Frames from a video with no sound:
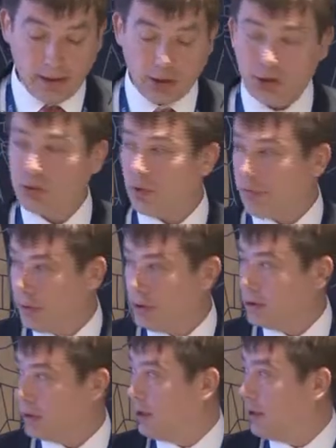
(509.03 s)
Each of
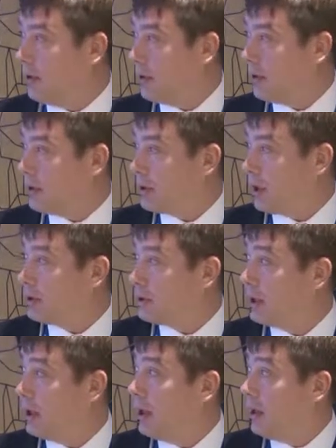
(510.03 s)
these methods
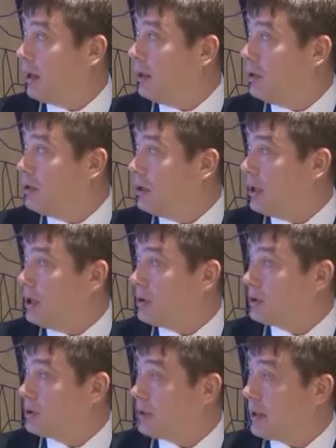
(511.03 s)
has indications.